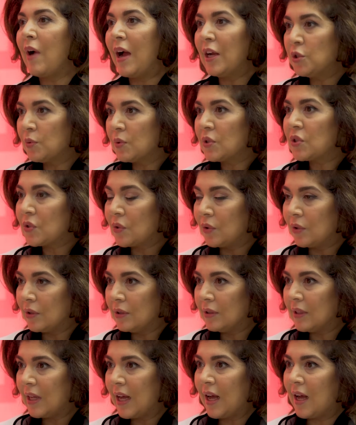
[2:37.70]
graduate
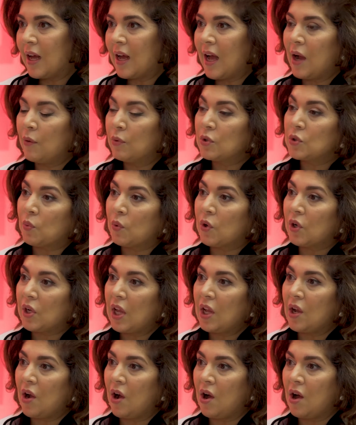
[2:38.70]
school, I was
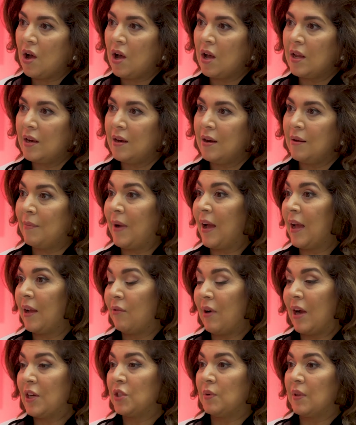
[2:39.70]
working on my
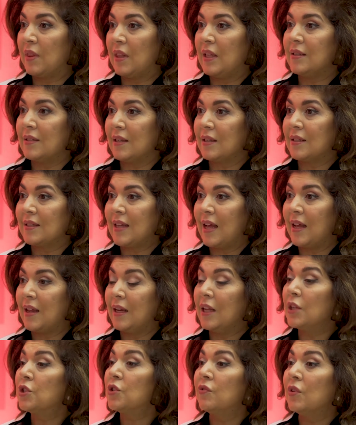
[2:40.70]
graduate thesis
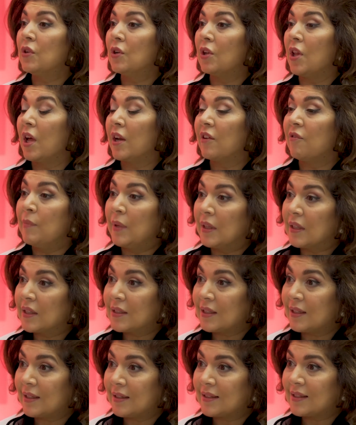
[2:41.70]
and interviewed a lot of
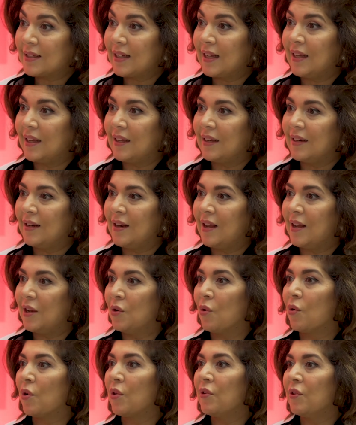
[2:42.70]
militants in
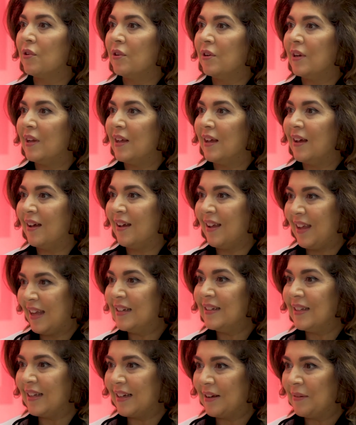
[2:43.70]
northern
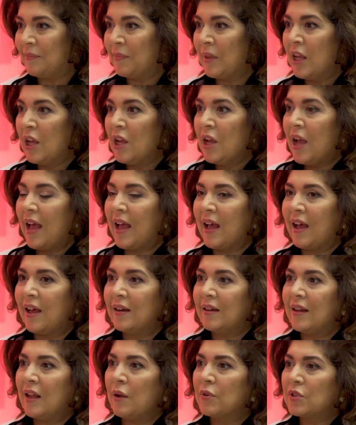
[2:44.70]
India.
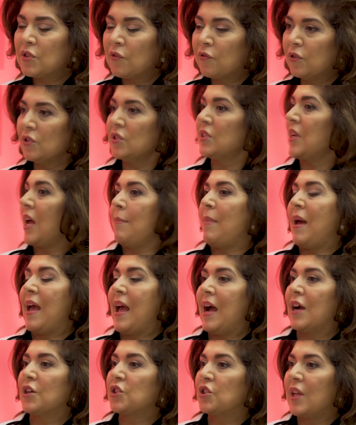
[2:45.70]
And it was the first time I
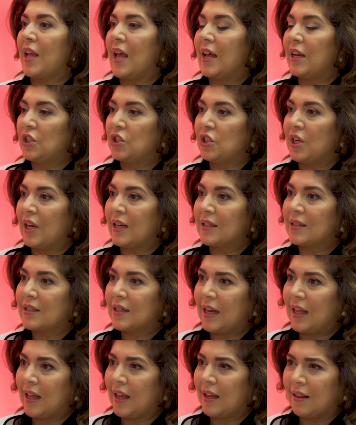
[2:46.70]
actually had a chance
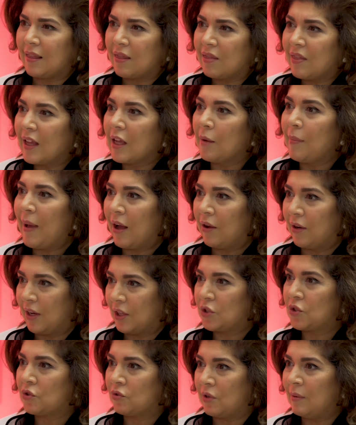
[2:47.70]
to think about
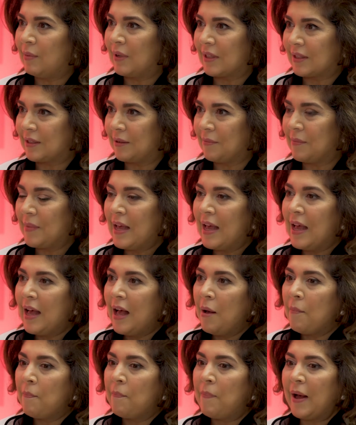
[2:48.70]

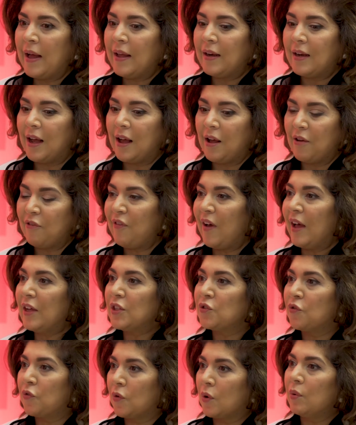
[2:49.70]
extremism. But
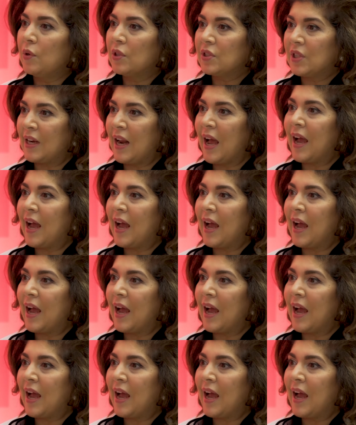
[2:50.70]
fast forward to